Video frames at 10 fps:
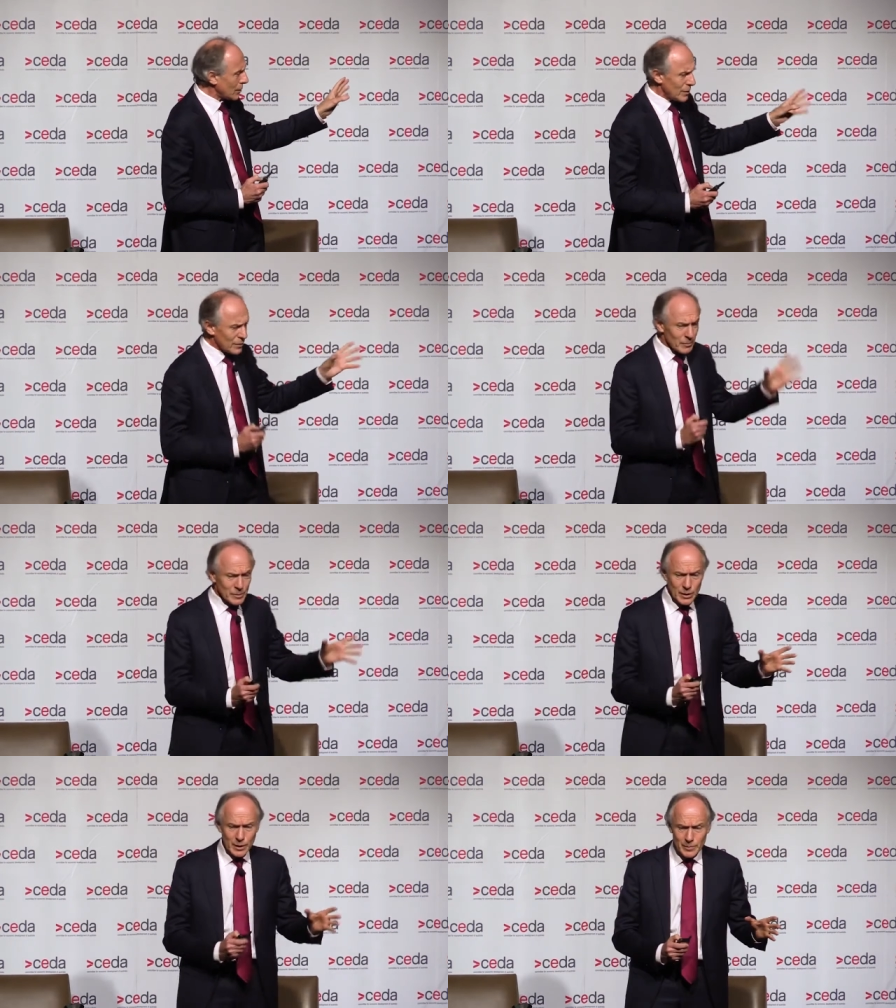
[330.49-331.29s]
But
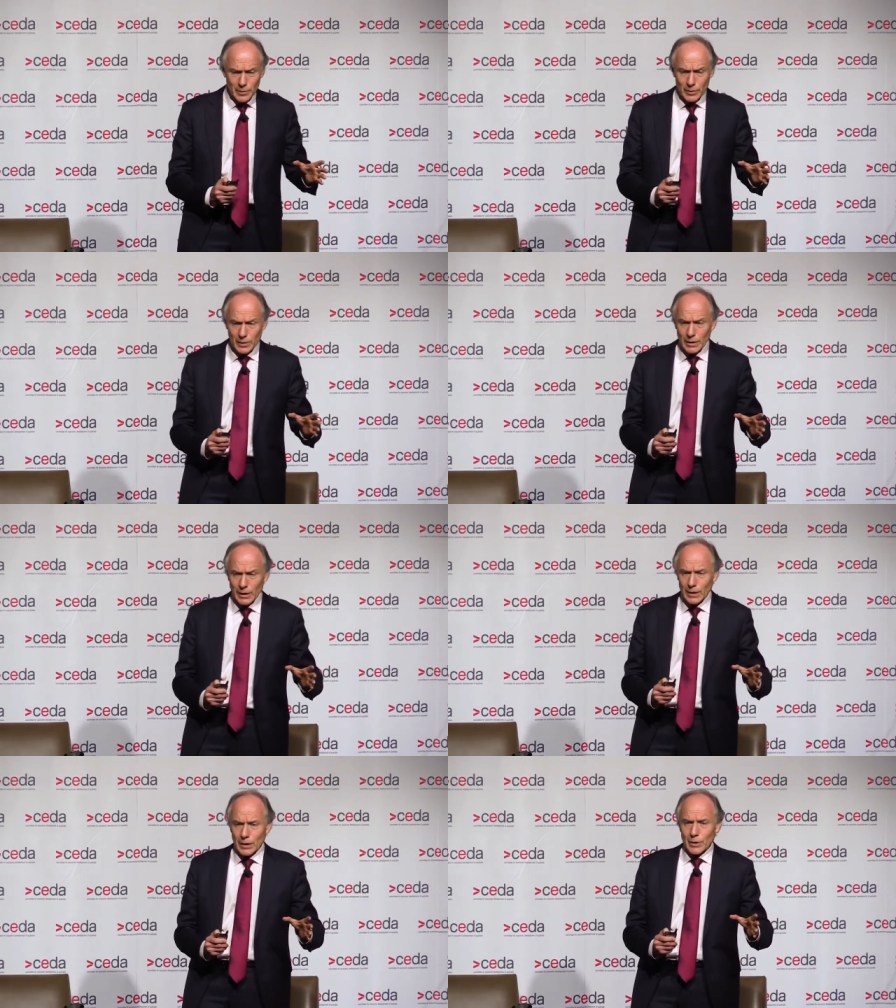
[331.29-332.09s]
sometimes
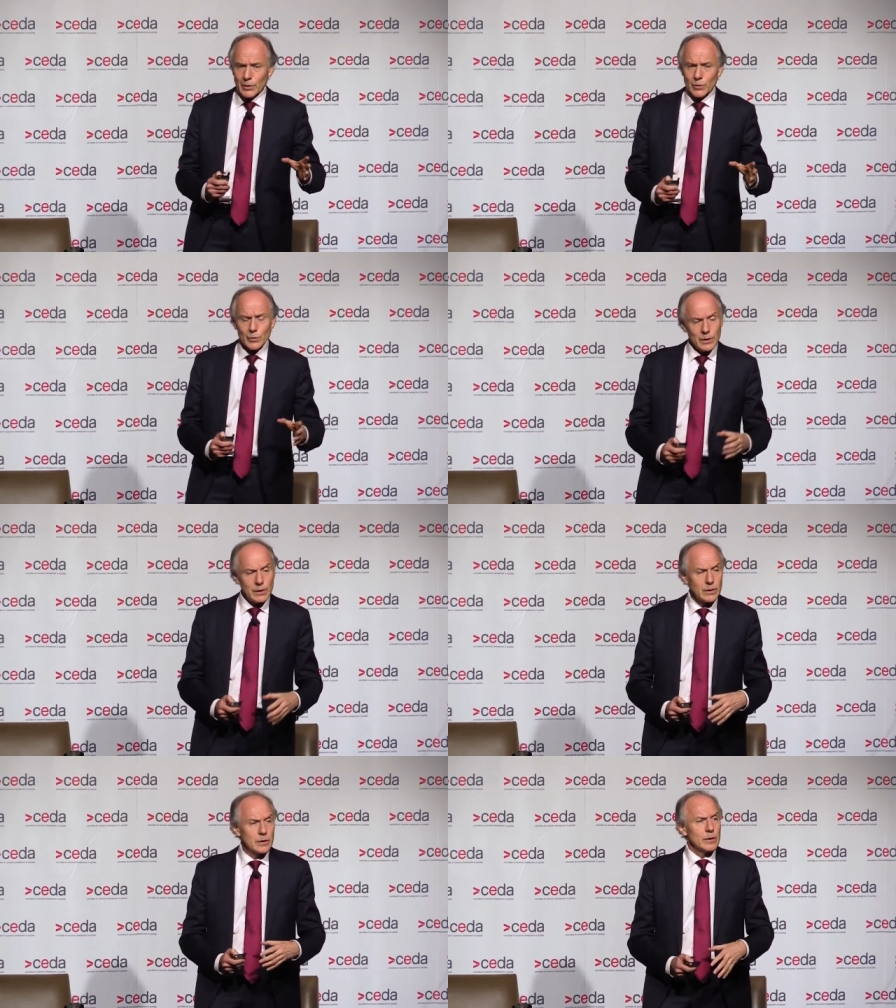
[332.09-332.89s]
you
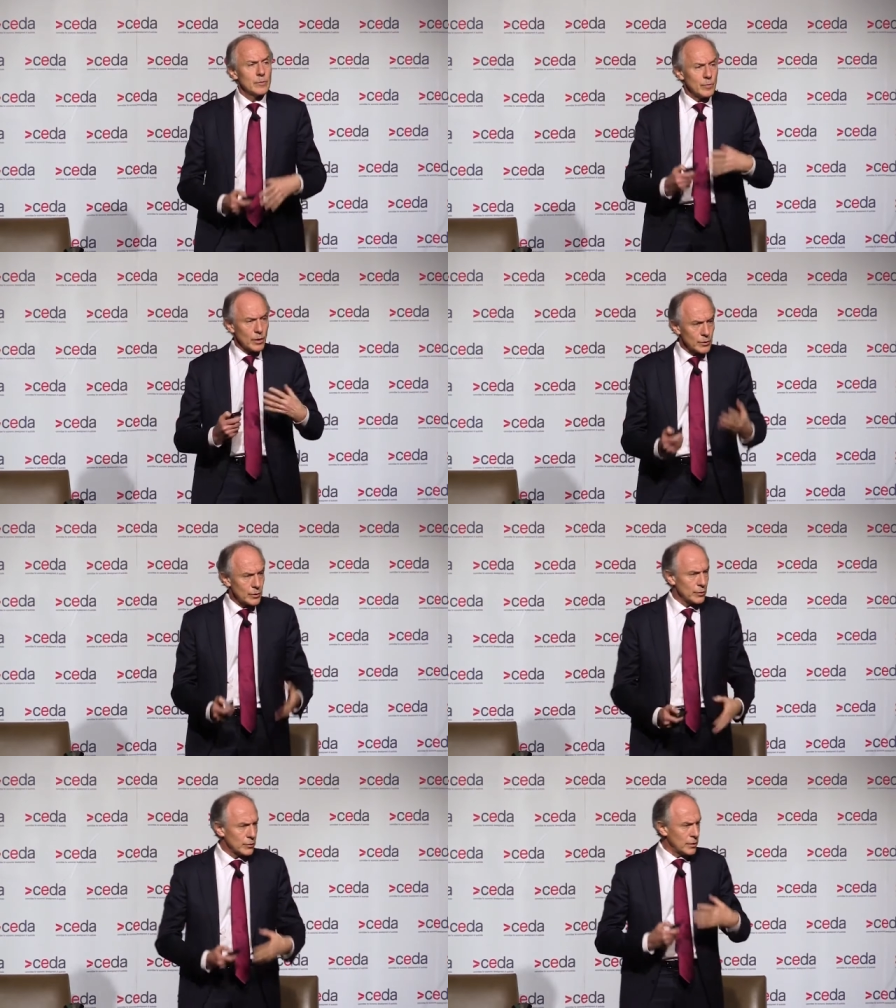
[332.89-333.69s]
need
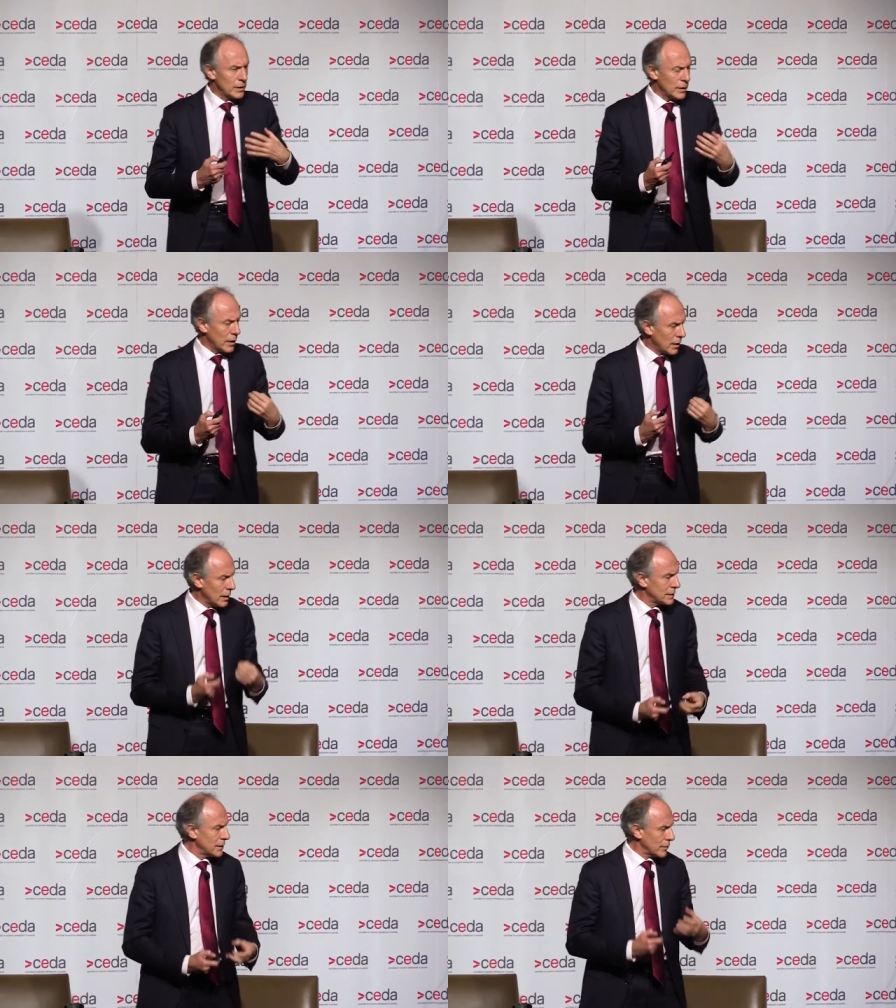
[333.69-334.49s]
molecules, you need a
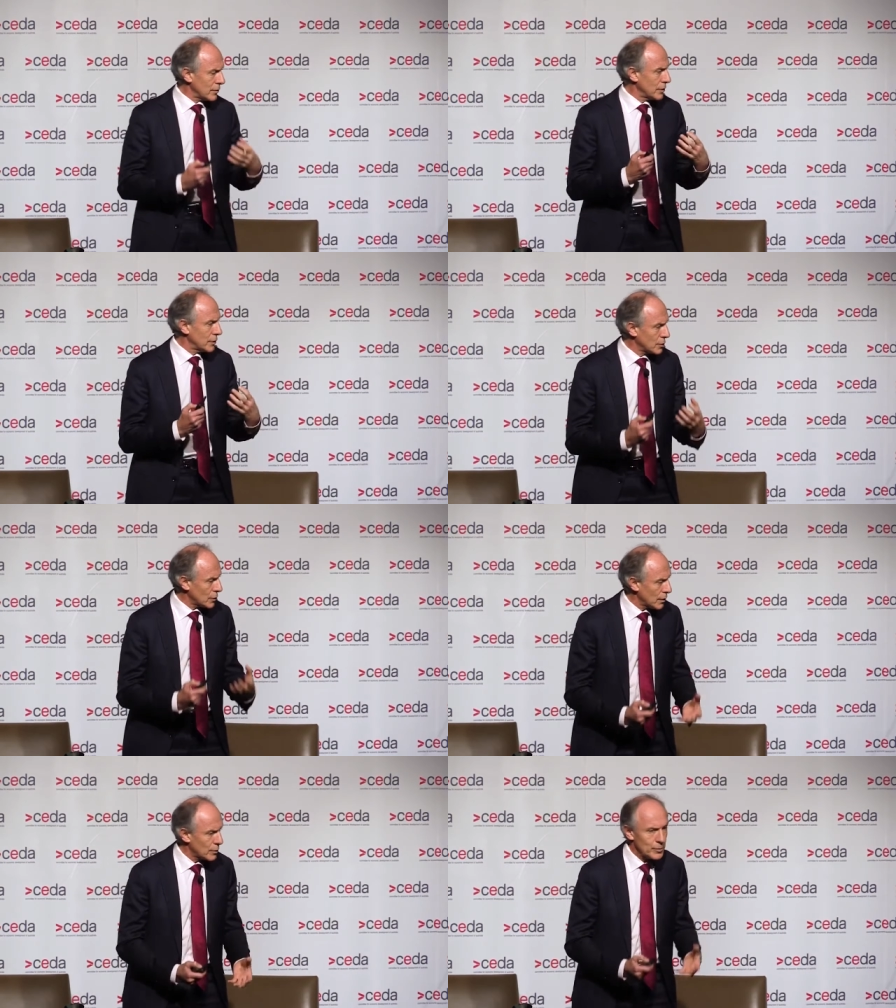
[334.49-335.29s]
high density
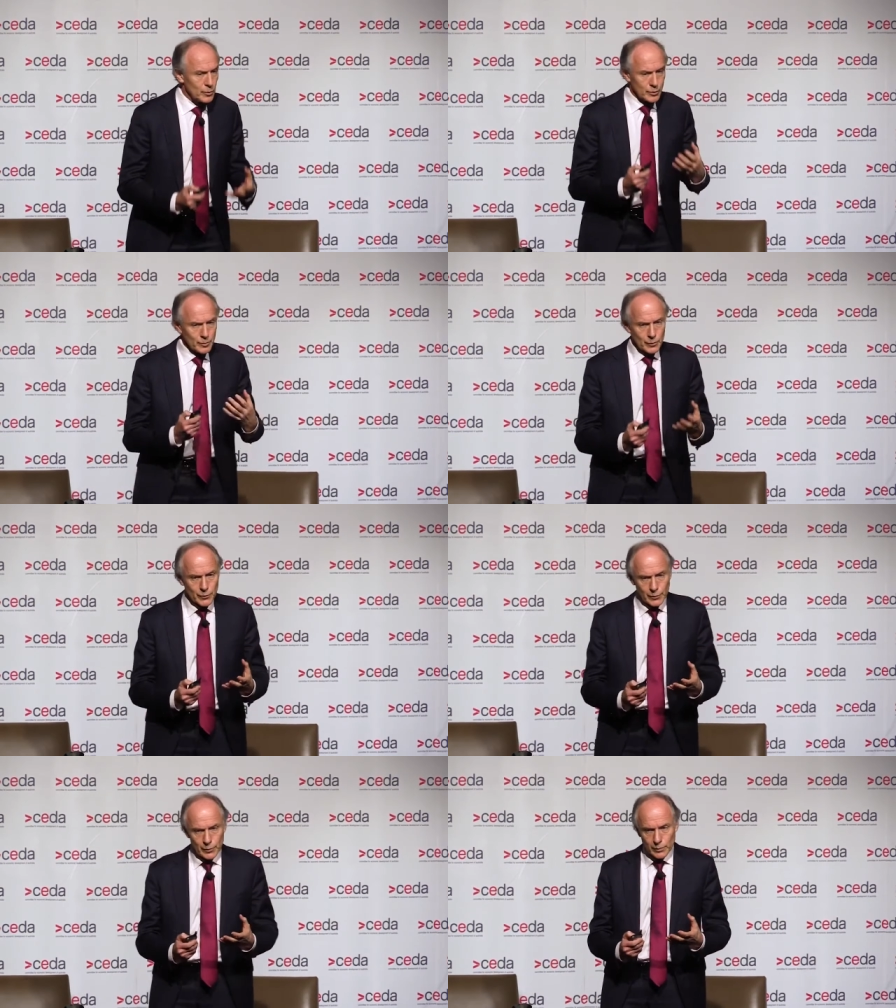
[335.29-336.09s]
transportable
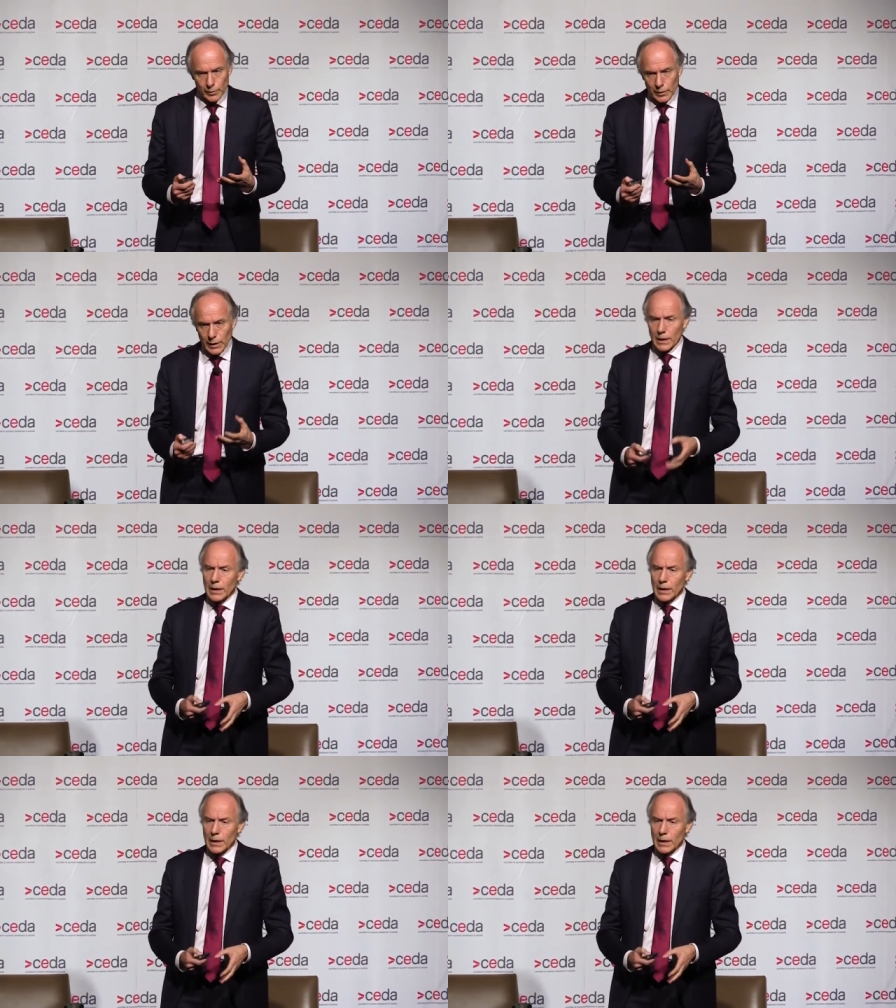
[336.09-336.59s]
fuel.